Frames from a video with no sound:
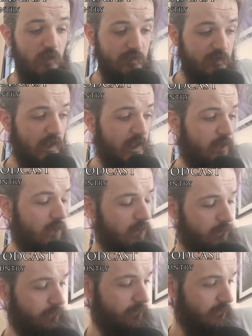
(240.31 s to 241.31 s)
a slight
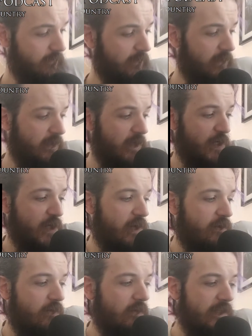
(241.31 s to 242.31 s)
on Ihsahn at all.